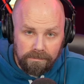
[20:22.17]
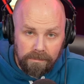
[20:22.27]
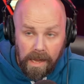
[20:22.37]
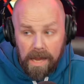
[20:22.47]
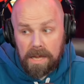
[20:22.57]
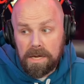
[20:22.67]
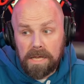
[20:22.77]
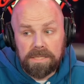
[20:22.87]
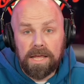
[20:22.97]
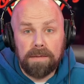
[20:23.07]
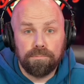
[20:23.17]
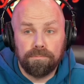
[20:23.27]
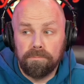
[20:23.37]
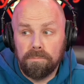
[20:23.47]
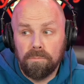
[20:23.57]
And as they
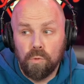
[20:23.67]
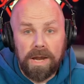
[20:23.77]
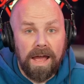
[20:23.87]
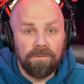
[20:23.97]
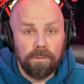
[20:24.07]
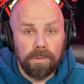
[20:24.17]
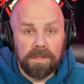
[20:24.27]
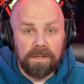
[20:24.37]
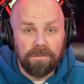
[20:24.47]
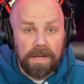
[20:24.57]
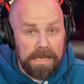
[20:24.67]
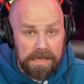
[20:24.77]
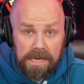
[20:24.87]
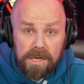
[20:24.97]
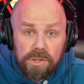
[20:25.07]
would have you believe in
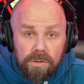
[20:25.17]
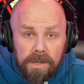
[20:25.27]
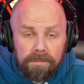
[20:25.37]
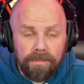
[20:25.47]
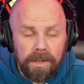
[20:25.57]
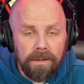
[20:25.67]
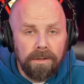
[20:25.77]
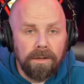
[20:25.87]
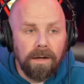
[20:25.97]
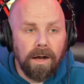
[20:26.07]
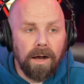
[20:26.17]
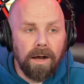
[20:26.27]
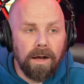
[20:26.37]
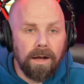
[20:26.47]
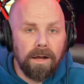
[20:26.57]
the industry,
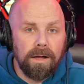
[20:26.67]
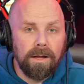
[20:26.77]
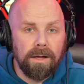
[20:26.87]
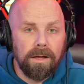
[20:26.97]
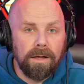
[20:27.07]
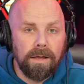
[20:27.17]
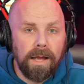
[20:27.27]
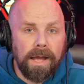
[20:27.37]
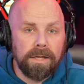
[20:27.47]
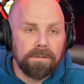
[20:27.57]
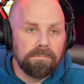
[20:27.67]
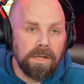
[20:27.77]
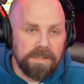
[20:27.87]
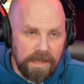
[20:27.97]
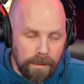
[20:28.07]
uh, and
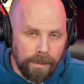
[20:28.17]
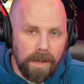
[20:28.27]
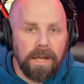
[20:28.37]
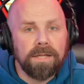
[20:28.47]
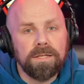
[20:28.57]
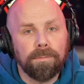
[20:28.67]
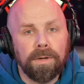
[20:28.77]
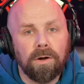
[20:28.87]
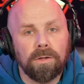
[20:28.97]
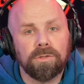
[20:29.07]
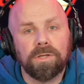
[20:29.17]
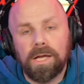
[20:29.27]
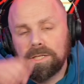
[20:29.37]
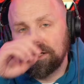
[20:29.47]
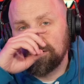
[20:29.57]
CM Punk ends up in an
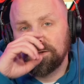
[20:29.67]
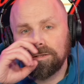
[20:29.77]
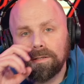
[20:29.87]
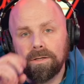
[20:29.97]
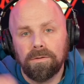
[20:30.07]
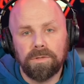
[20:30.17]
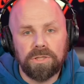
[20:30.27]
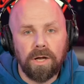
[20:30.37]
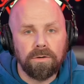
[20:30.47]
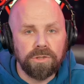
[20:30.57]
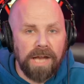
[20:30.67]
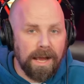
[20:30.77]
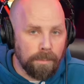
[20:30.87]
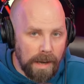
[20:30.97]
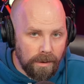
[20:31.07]
altercation with Jungle
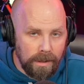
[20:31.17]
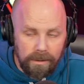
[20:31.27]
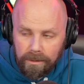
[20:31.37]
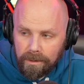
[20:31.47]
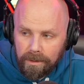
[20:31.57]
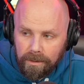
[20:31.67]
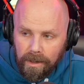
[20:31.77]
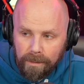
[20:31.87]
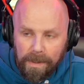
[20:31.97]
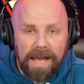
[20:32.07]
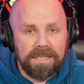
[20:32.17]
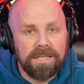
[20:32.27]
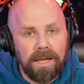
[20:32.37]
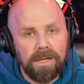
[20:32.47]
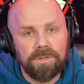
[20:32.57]
Jack Perry uh,
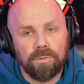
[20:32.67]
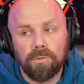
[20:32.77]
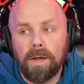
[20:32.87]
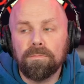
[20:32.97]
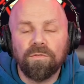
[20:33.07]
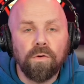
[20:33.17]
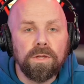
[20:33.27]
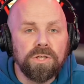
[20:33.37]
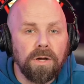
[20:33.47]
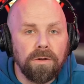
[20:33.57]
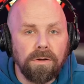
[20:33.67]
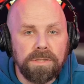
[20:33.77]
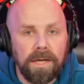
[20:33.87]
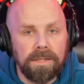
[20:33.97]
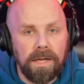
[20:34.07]
backstage right before the show goes
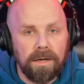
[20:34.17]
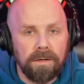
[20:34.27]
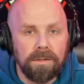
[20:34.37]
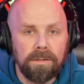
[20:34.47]
on the air.